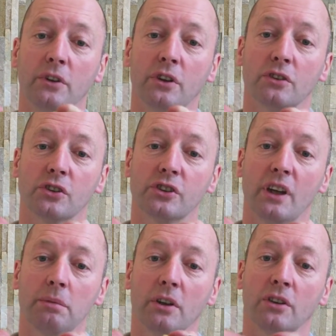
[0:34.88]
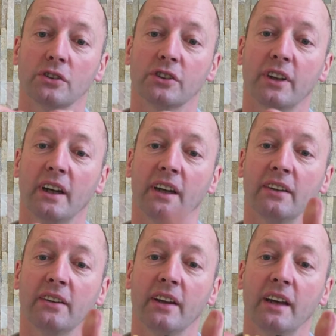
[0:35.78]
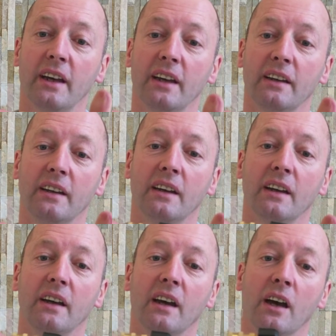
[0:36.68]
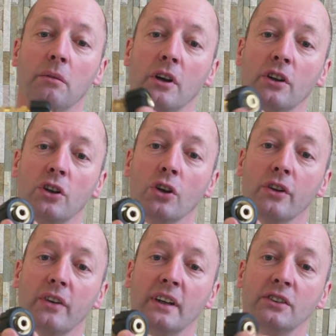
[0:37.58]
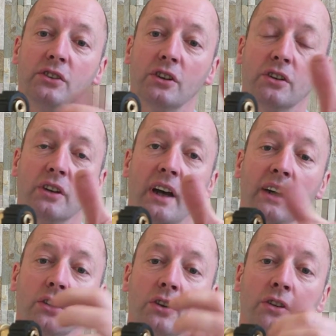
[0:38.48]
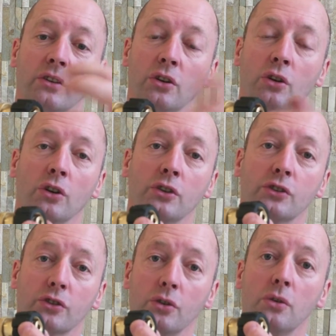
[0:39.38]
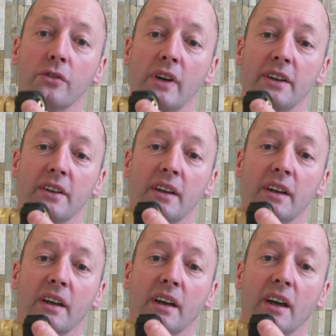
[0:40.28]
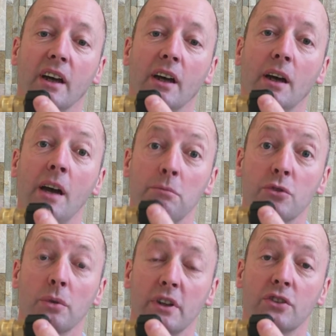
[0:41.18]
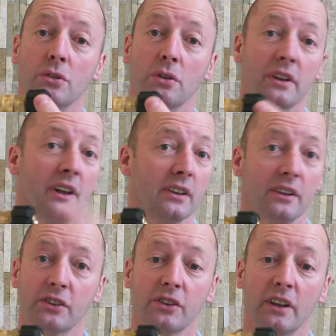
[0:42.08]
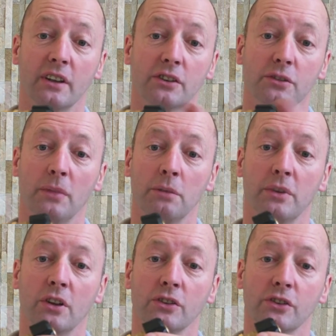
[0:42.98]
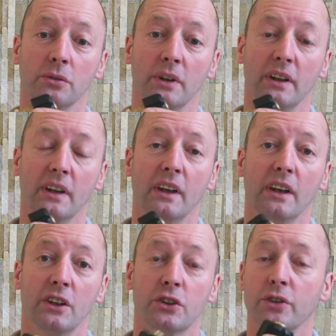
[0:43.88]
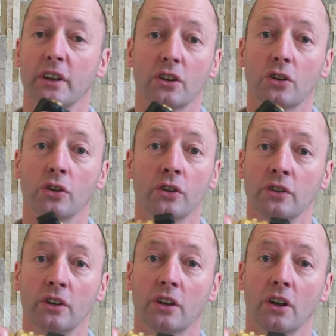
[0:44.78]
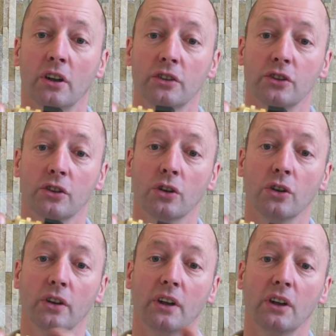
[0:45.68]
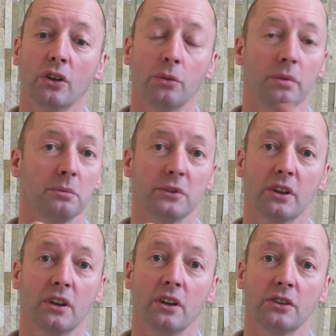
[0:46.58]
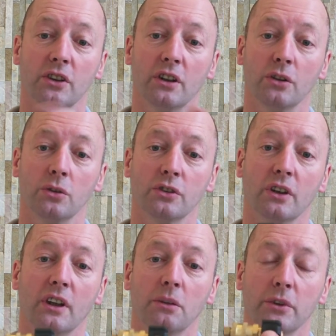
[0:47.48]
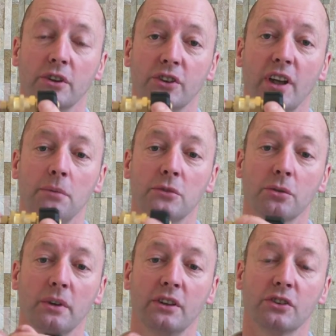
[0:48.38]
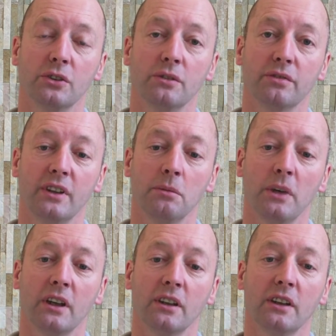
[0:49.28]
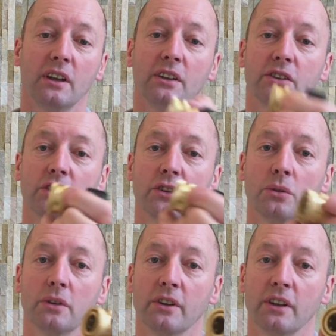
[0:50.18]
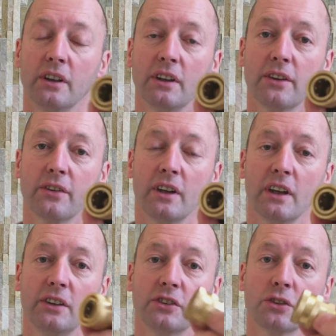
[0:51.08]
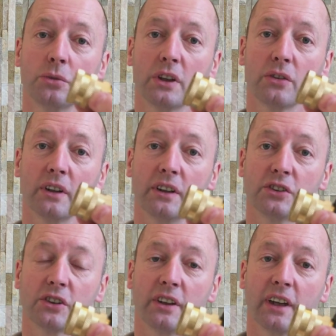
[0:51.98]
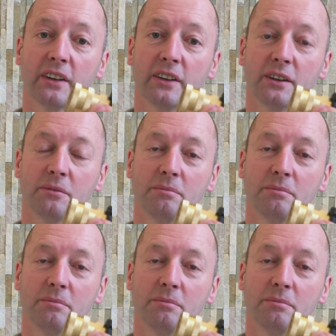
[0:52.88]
you can snap it onto that end there, and the other end you can add on your screw thread M22 connector, say that might be onto a trigger gun on your Karcher gun or perhaps a Karcher hose. But it's the M22 female to the 3/8 quick release connector.